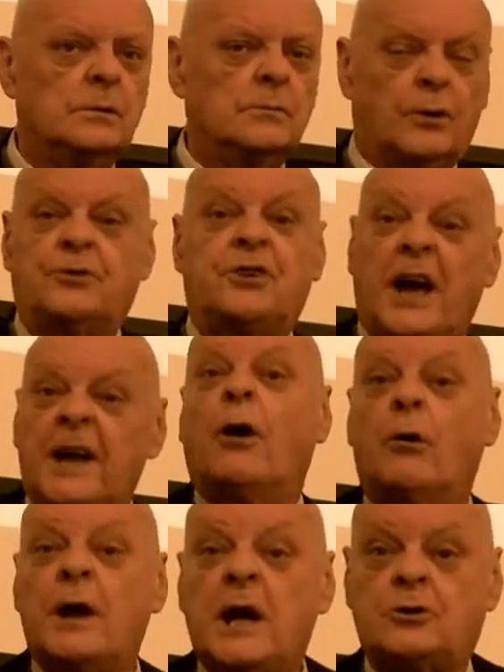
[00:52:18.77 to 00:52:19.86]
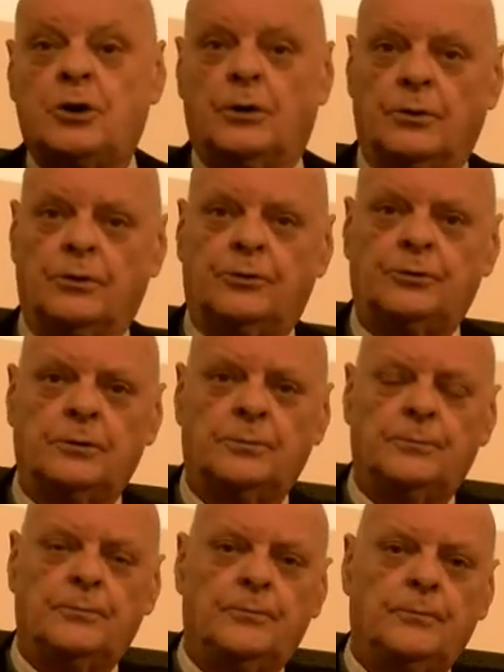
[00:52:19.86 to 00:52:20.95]
for generations
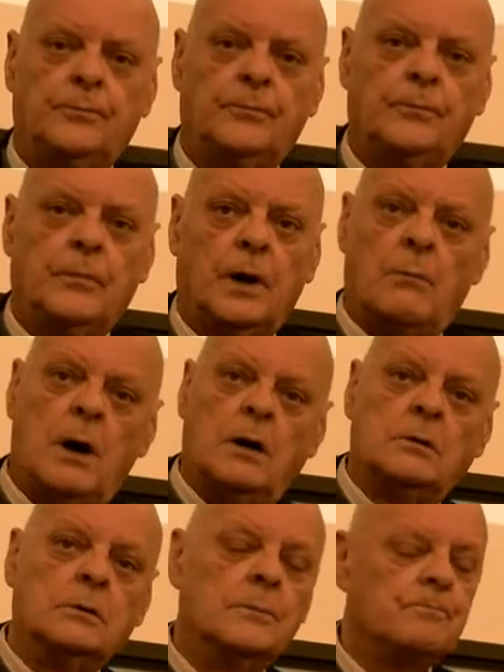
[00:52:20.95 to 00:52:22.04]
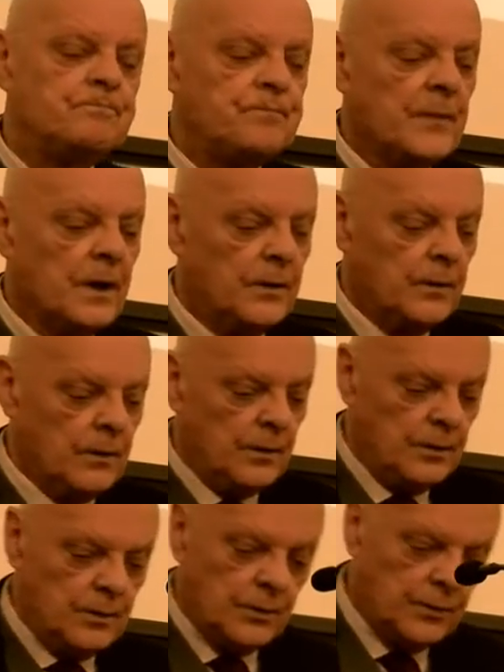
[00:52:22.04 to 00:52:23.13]
among
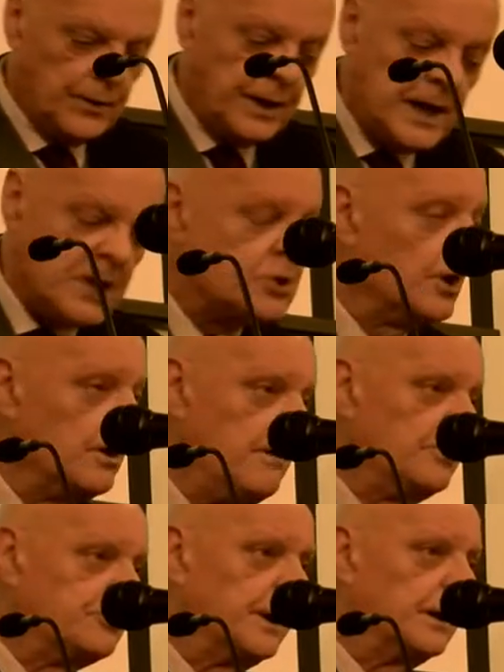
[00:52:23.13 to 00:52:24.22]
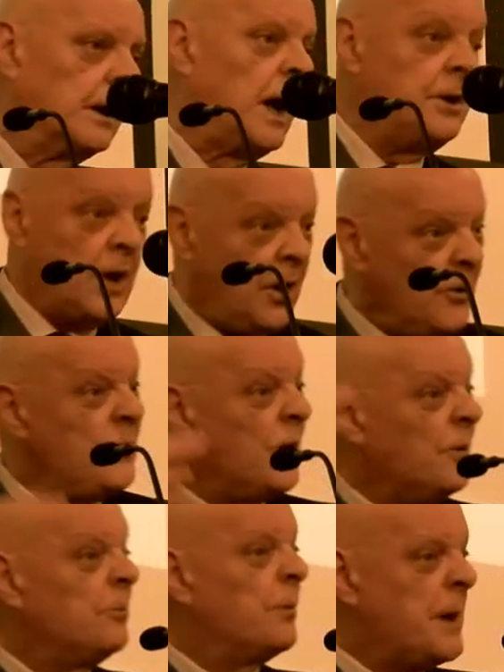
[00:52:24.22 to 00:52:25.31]
the nation of Israel. And now
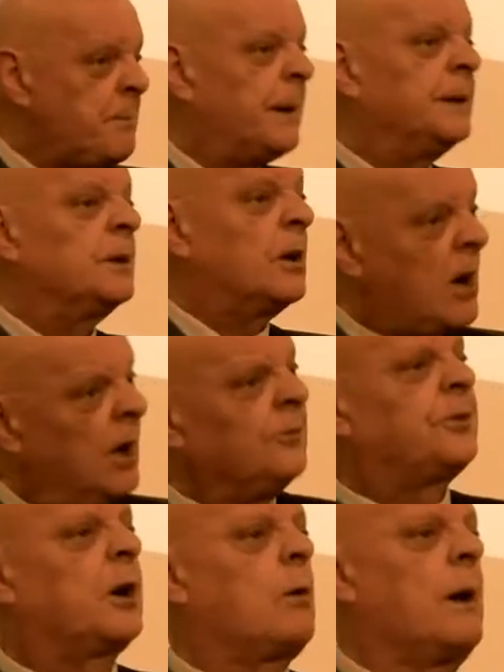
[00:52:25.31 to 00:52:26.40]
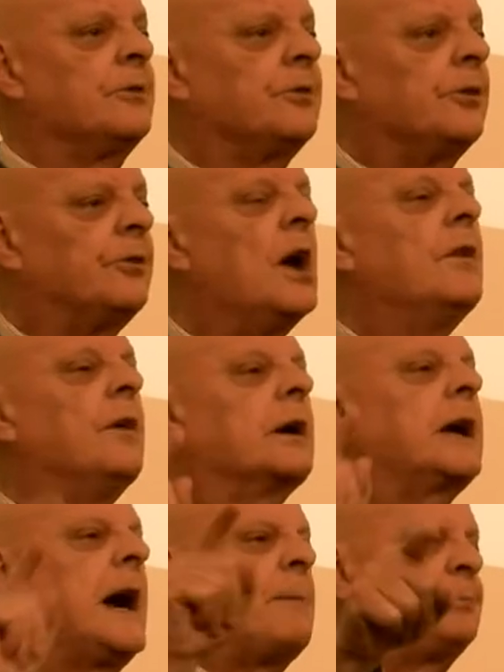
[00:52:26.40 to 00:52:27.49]
they're reaping the consequences. They're
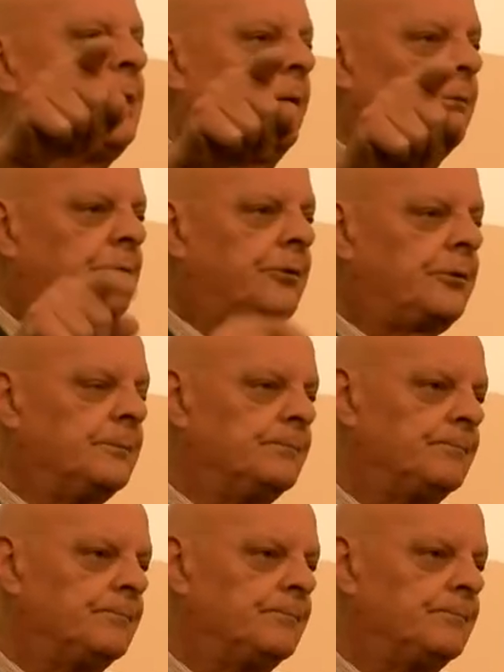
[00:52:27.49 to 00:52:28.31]
captives.